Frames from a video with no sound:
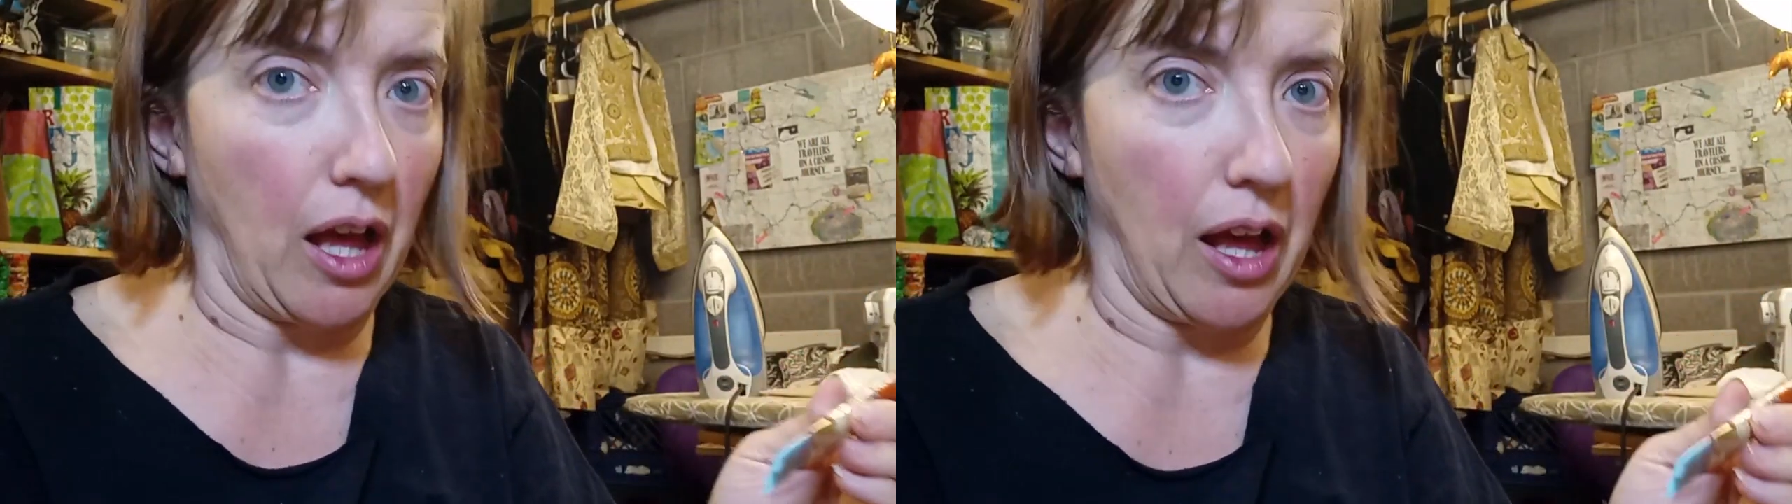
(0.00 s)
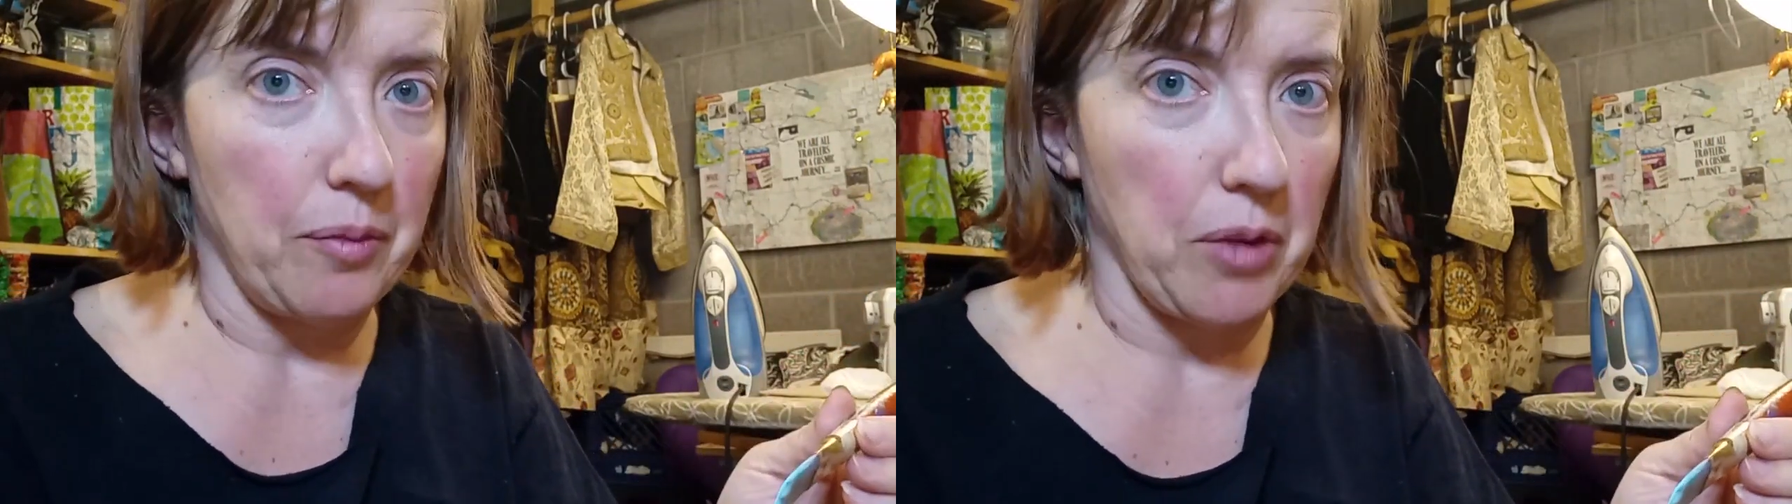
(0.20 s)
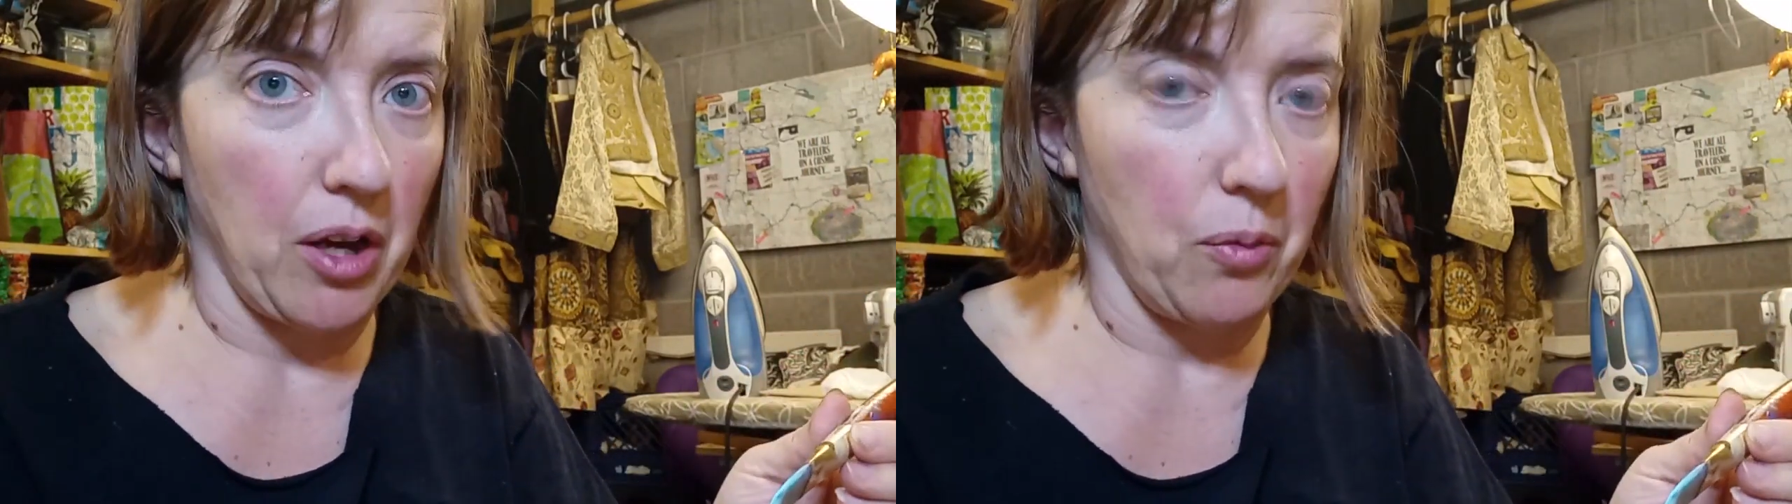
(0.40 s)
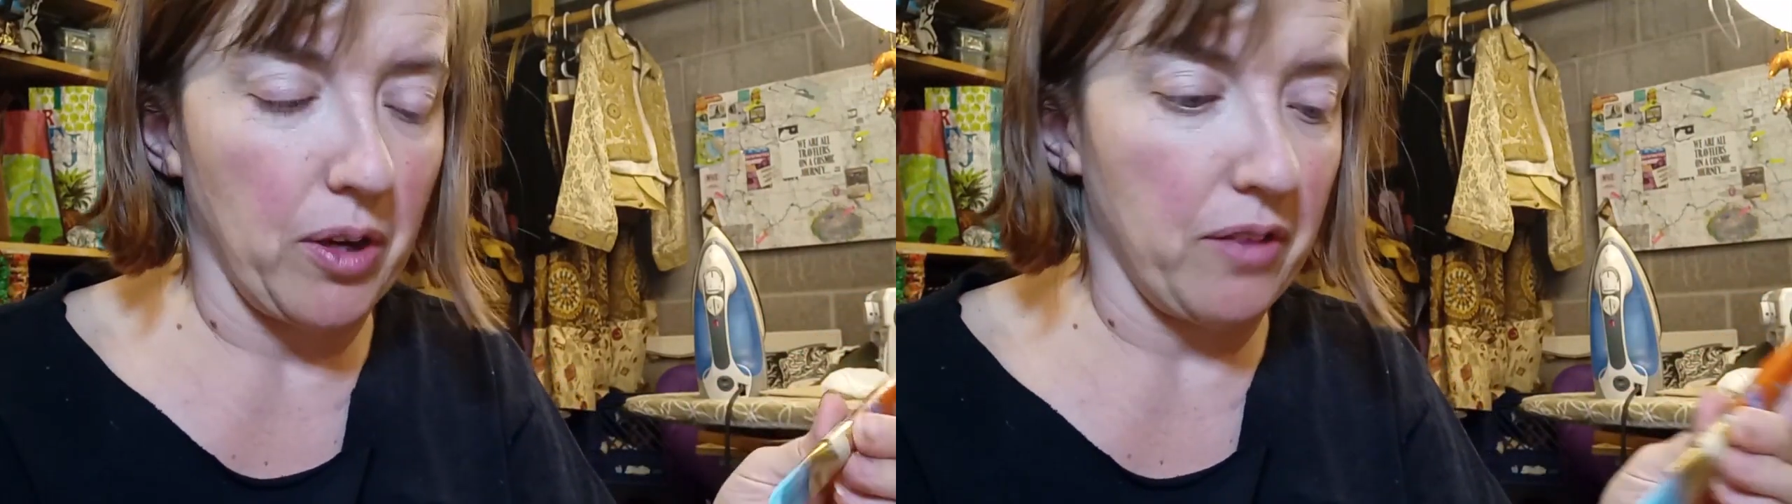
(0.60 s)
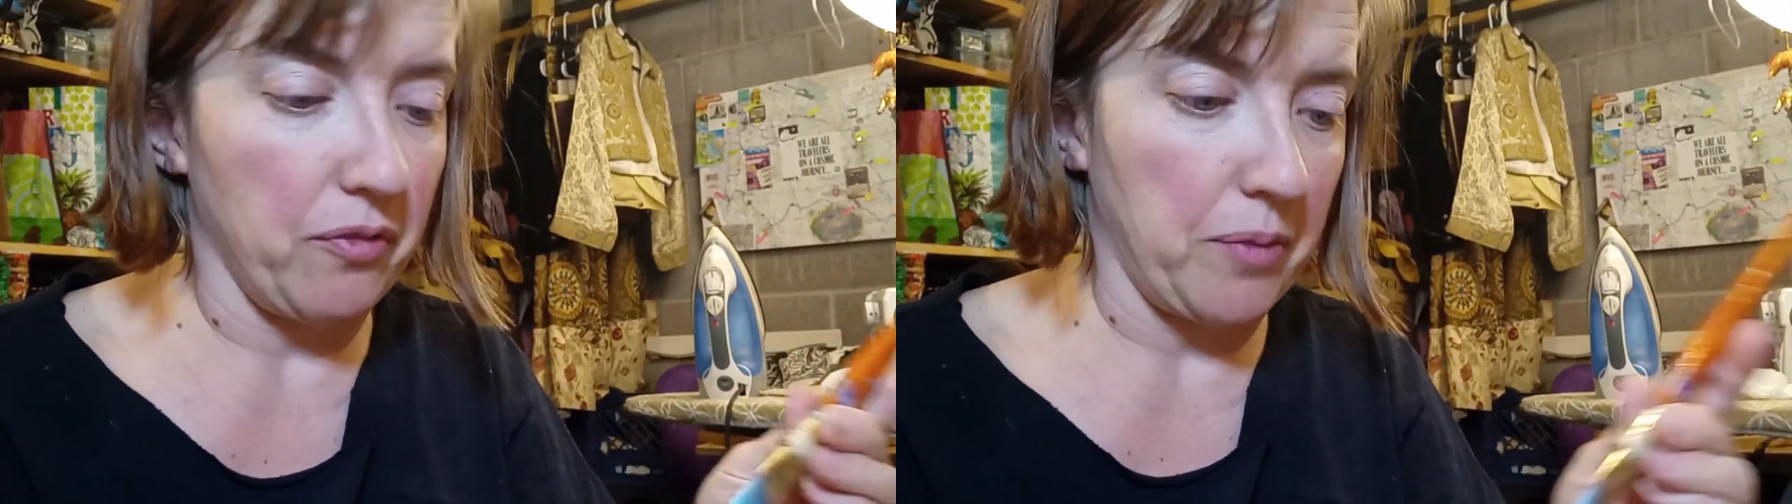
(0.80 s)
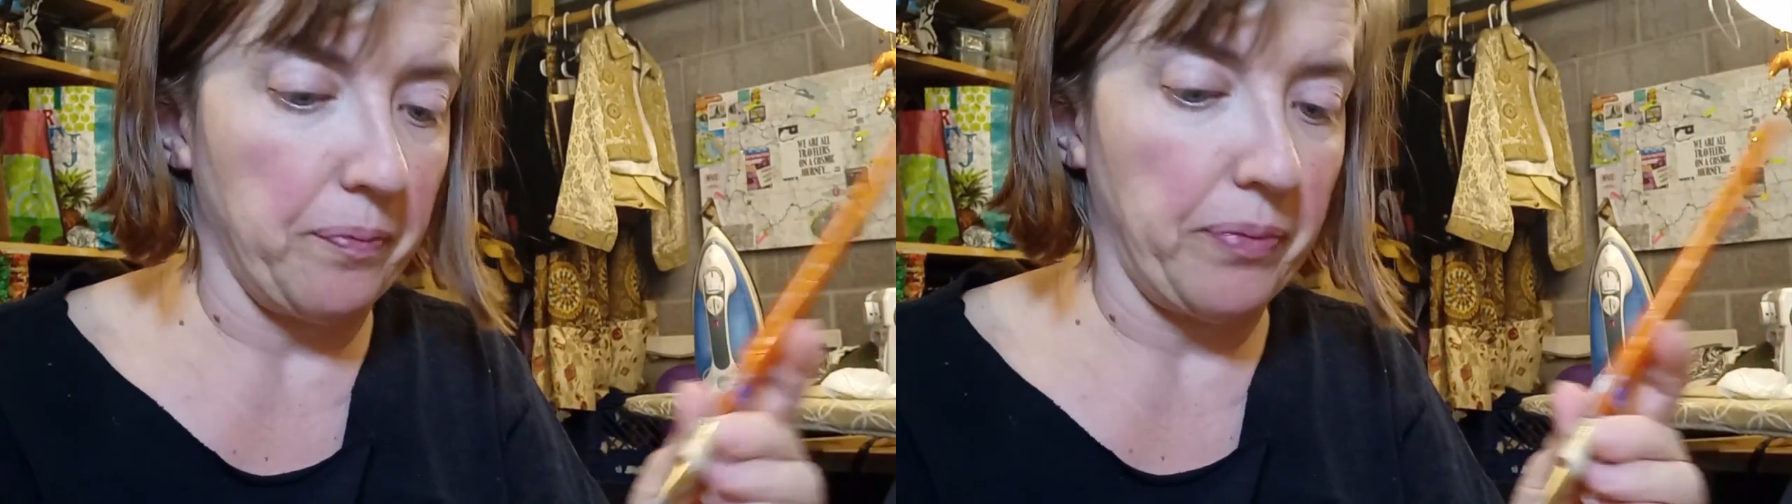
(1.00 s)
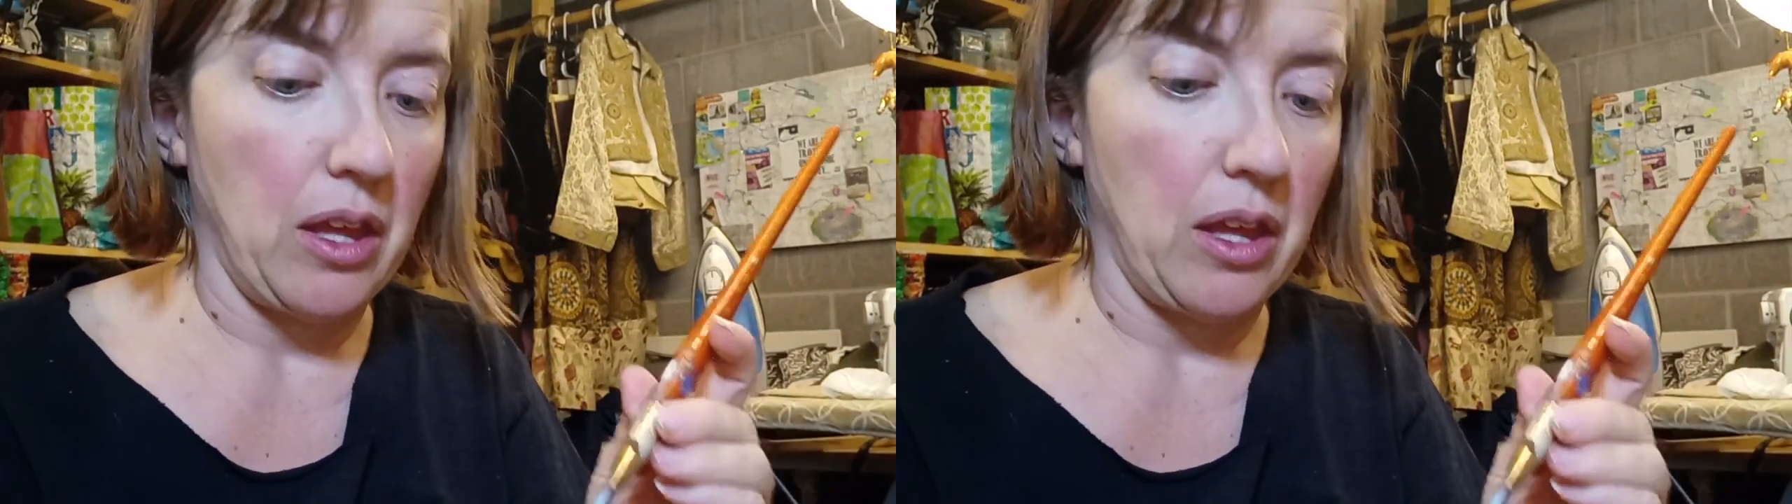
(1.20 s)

I'm not one of them.